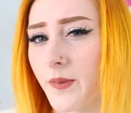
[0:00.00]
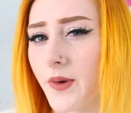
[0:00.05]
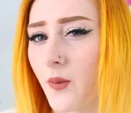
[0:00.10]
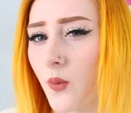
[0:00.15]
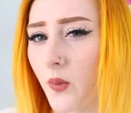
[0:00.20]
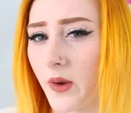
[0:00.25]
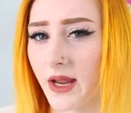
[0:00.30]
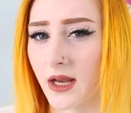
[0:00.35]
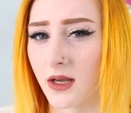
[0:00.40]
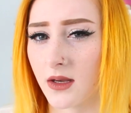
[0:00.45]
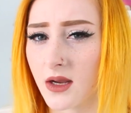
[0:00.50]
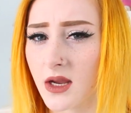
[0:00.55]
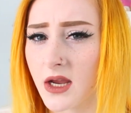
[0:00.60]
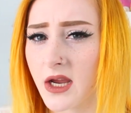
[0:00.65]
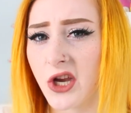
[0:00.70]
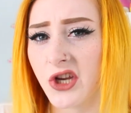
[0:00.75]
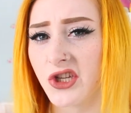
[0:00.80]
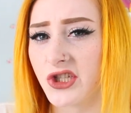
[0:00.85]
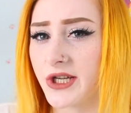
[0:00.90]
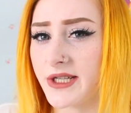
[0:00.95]
but wait,
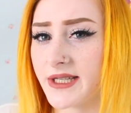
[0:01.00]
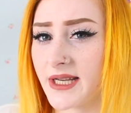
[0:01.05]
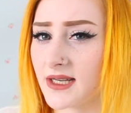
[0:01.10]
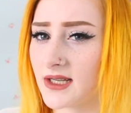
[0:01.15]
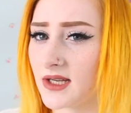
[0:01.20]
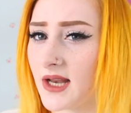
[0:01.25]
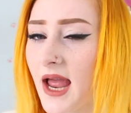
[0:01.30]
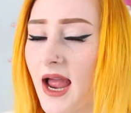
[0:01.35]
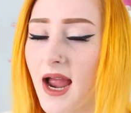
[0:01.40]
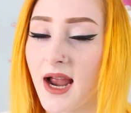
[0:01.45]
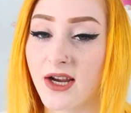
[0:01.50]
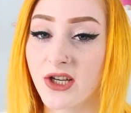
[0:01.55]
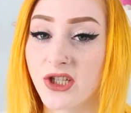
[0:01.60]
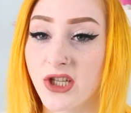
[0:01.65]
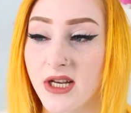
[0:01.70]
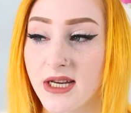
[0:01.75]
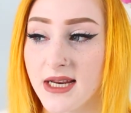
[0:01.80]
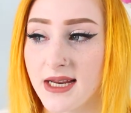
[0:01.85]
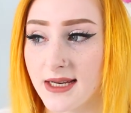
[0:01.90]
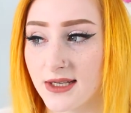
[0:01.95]
she didn't
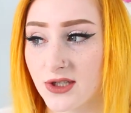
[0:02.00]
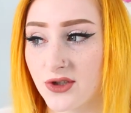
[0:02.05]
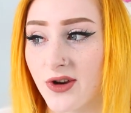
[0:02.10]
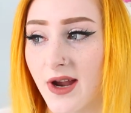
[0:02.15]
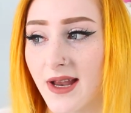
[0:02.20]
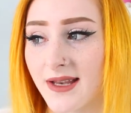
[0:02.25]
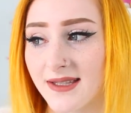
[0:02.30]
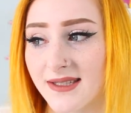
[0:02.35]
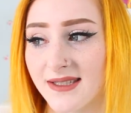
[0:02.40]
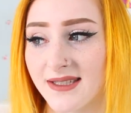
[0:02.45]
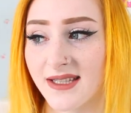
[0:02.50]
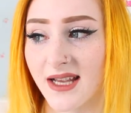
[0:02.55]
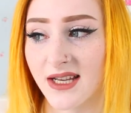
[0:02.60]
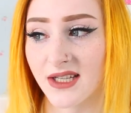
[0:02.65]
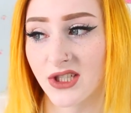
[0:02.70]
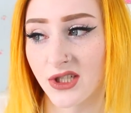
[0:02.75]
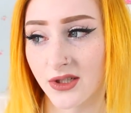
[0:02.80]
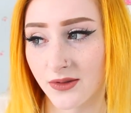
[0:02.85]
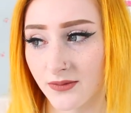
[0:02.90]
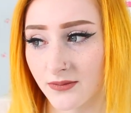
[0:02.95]
actually
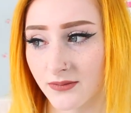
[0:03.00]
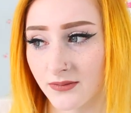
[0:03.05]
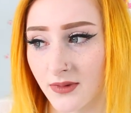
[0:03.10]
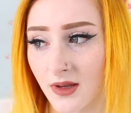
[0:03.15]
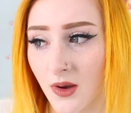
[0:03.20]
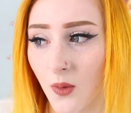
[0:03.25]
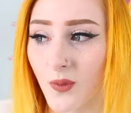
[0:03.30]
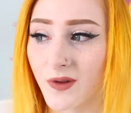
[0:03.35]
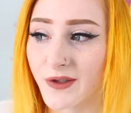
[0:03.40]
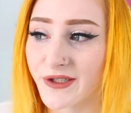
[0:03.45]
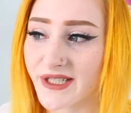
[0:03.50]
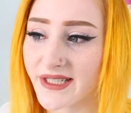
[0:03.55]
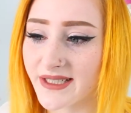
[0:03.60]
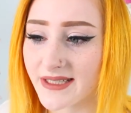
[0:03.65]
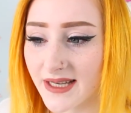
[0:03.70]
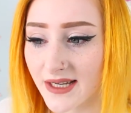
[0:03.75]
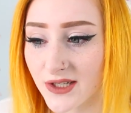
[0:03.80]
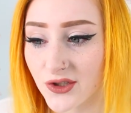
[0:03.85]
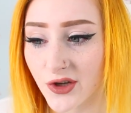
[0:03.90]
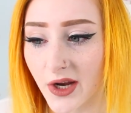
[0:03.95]
transition well, she
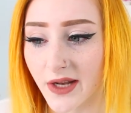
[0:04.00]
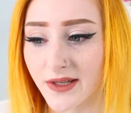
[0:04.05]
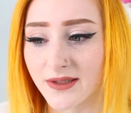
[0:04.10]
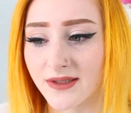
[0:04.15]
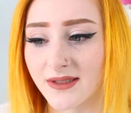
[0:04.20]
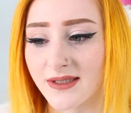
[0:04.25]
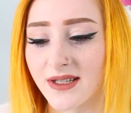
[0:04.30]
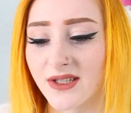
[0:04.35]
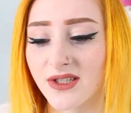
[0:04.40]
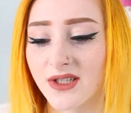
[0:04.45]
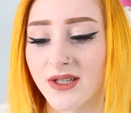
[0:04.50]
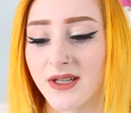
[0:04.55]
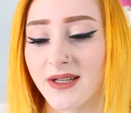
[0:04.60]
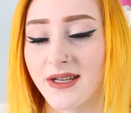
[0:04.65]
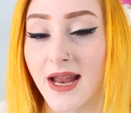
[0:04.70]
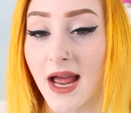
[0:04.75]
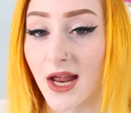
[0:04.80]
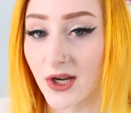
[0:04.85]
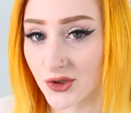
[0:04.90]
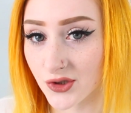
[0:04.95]
did transition
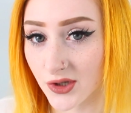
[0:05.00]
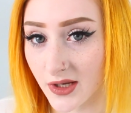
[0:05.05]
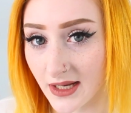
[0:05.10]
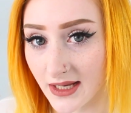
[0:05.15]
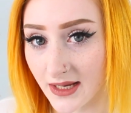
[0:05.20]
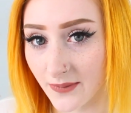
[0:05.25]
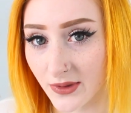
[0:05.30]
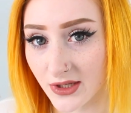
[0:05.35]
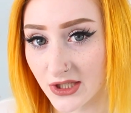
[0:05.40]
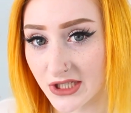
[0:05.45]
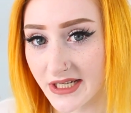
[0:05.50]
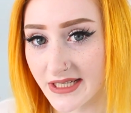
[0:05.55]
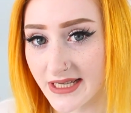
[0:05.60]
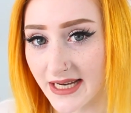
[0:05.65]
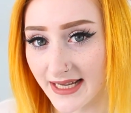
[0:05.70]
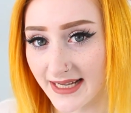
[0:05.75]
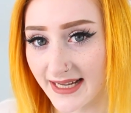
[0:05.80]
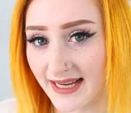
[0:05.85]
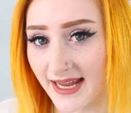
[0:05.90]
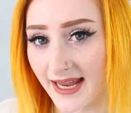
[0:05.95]
naturally, but she
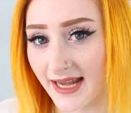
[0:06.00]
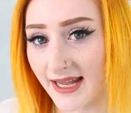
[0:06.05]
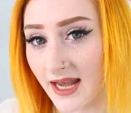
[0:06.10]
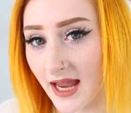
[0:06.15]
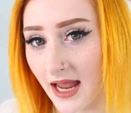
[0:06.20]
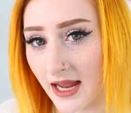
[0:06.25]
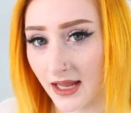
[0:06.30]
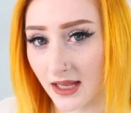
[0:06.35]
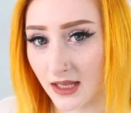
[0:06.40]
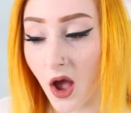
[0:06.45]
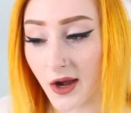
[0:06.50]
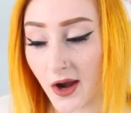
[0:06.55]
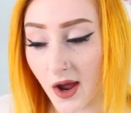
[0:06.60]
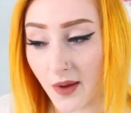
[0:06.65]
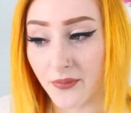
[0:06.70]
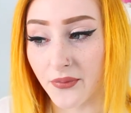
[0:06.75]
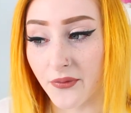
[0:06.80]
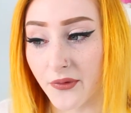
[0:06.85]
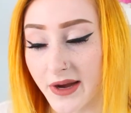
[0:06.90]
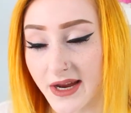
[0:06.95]
didn't get like an
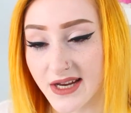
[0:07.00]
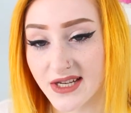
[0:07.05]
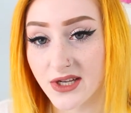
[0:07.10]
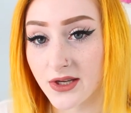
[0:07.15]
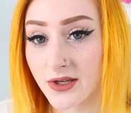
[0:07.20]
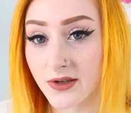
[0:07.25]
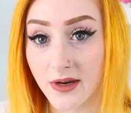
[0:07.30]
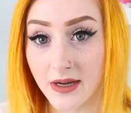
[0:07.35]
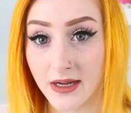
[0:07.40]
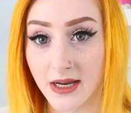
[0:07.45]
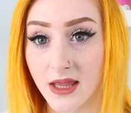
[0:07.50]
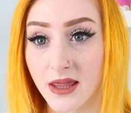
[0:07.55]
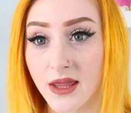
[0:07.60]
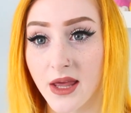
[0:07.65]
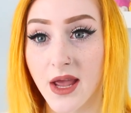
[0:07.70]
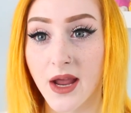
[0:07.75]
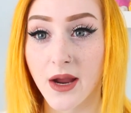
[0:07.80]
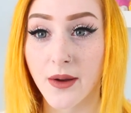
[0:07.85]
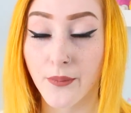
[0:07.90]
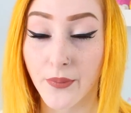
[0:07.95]
operation or
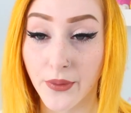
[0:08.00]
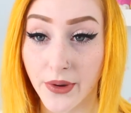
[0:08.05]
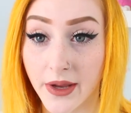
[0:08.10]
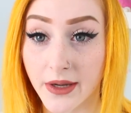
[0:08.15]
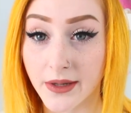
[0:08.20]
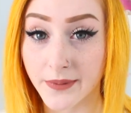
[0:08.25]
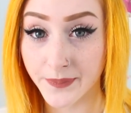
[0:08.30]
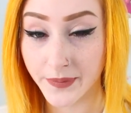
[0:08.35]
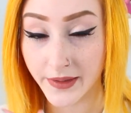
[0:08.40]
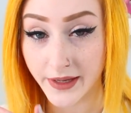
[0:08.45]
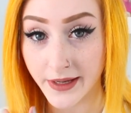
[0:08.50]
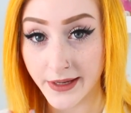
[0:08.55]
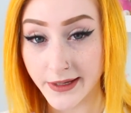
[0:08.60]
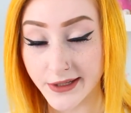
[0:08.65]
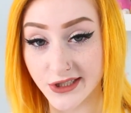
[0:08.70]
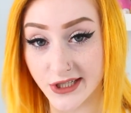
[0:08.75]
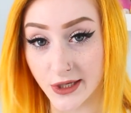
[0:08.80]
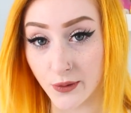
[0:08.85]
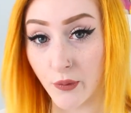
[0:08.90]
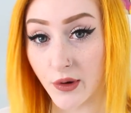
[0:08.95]
anything, but
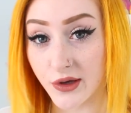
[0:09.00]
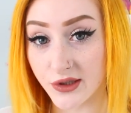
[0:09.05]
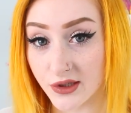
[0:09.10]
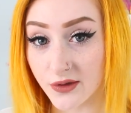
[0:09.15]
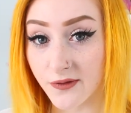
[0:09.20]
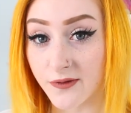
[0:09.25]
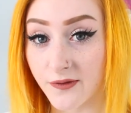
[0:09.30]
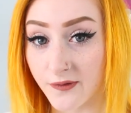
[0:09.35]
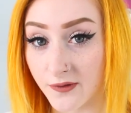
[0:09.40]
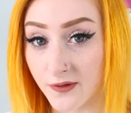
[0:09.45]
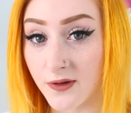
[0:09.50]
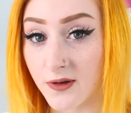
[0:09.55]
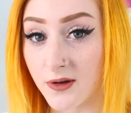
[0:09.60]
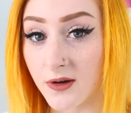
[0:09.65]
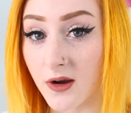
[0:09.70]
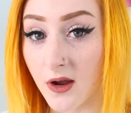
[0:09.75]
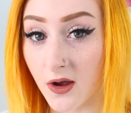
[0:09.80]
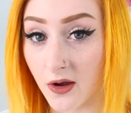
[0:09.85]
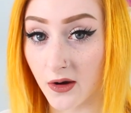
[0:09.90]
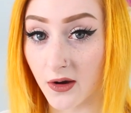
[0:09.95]
she was a
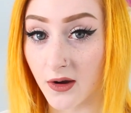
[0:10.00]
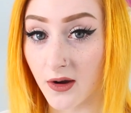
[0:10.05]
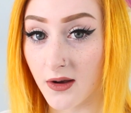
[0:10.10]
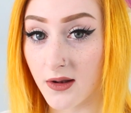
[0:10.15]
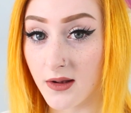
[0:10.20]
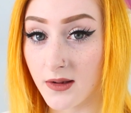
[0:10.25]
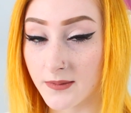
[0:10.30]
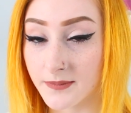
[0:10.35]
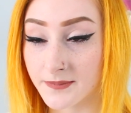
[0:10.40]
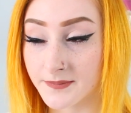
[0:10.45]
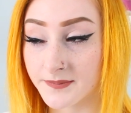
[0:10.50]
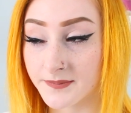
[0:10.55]
full girl.